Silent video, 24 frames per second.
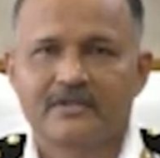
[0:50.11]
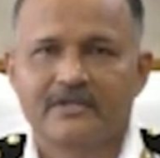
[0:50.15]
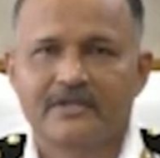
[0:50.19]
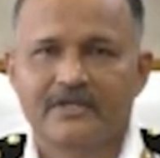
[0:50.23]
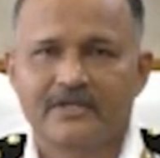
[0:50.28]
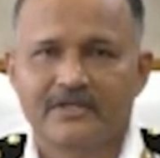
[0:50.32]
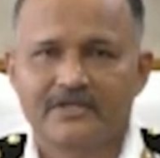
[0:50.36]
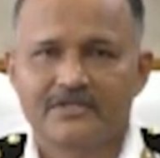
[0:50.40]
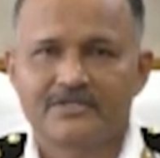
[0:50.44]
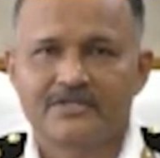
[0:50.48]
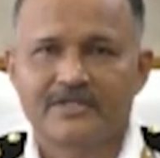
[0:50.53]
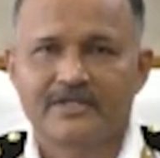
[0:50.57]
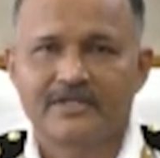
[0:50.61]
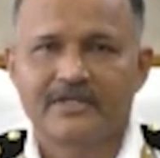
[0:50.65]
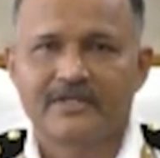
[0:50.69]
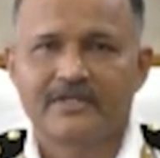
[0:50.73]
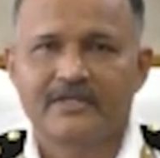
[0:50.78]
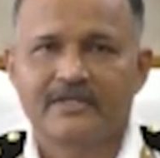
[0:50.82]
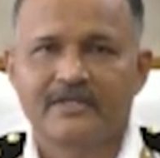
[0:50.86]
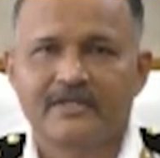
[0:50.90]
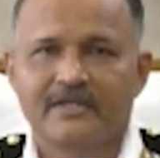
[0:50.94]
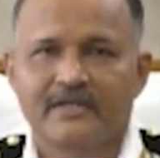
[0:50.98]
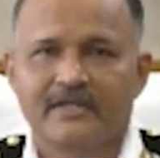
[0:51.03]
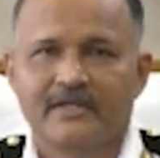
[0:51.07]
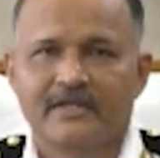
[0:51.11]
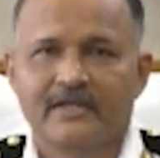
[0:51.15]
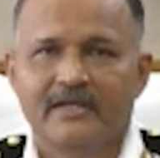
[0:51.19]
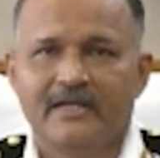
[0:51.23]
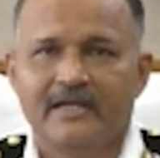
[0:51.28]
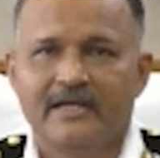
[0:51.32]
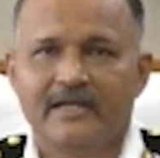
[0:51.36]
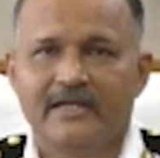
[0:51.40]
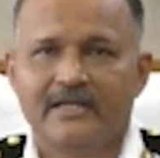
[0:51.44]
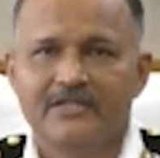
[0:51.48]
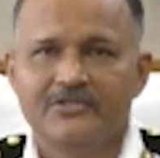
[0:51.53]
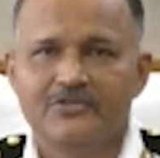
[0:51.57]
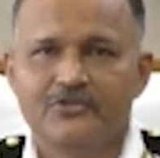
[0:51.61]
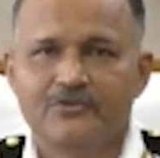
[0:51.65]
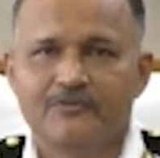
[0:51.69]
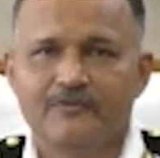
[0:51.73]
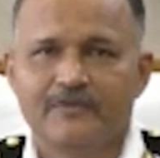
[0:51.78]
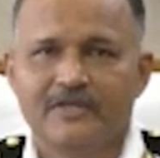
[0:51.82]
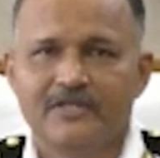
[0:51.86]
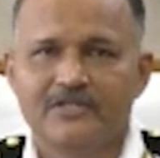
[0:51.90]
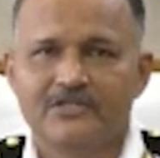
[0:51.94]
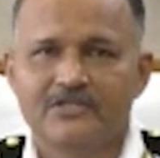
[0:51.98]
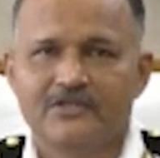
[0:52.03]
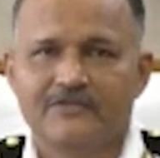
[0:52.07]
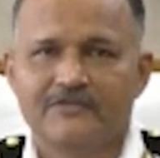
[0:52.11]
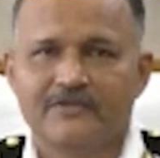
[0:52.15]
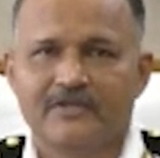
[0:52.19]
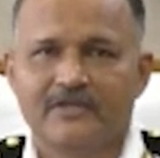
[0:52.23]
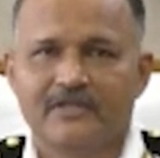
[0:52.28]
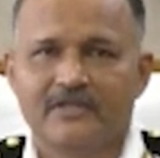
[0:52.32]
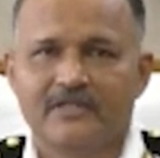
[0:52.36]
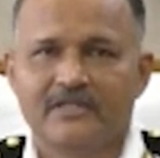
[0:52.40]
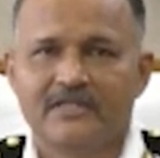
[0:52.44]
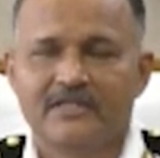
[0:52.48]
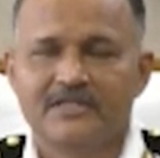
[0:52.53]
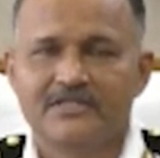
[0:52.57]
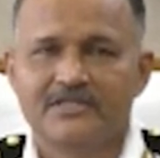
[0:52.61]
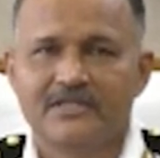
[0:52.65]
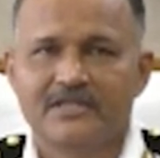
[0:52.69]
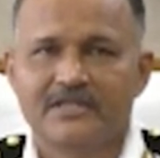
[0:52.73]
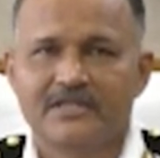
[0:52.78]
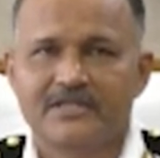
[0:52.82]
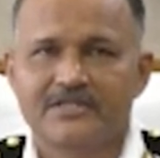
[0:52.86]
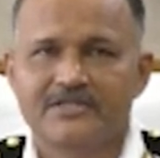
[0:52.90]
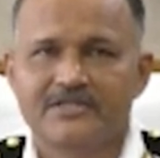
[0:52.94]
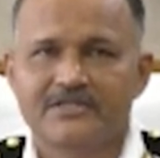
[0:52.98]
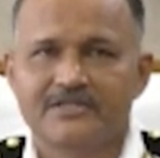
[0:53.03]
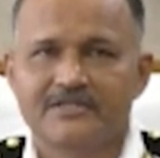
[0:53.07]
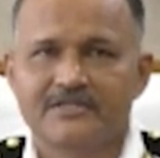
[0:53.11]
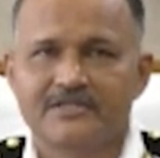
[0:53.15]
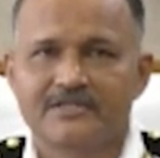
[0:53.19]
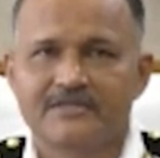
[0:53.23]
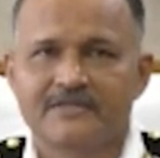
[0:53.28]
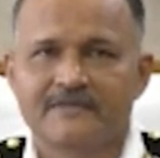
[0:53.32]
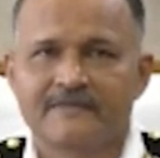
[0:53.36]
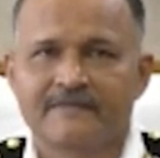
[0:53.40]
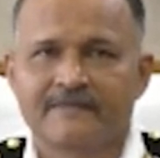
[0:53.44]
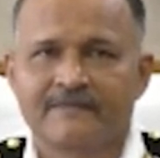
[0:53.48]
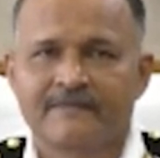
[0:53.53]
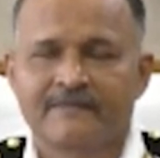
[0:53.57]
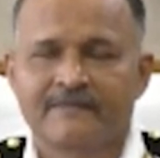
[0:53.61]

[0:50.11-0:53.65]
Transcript: history and achievements of our earlier generations.